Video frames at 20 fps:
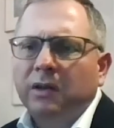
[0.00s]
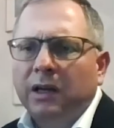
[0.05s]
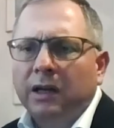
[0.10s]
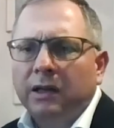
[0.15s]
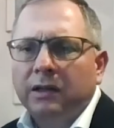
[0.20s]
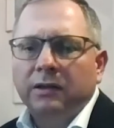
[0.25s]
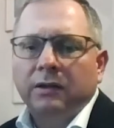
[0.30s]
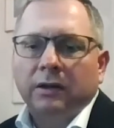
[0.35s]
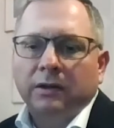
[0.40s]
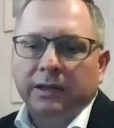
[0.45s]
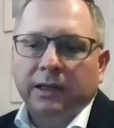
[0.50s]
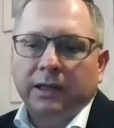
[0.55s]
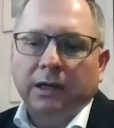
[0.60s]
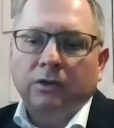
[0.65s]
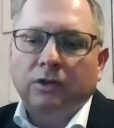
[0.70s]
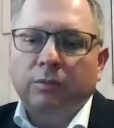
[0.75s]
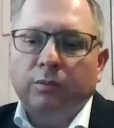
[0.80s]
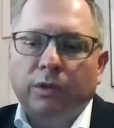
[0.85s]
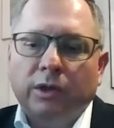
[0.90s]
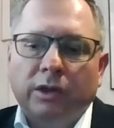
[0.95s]
That
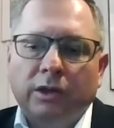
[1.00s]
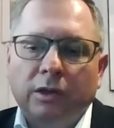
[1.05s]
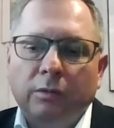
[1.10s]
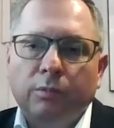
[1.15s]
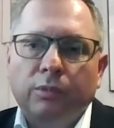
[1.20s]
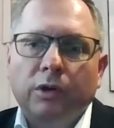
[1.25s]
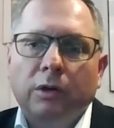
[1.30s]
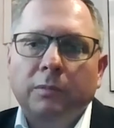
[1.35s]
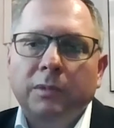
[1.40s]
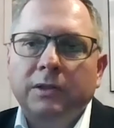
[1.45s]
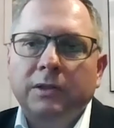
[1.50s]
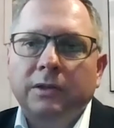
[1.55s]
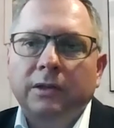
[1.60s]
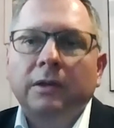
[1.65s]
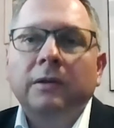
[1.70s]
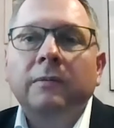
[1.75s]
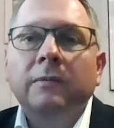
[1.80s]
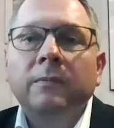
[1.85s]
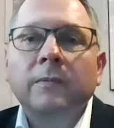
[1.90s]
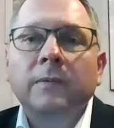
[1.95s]
sounds pretty
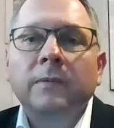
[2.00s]
promising.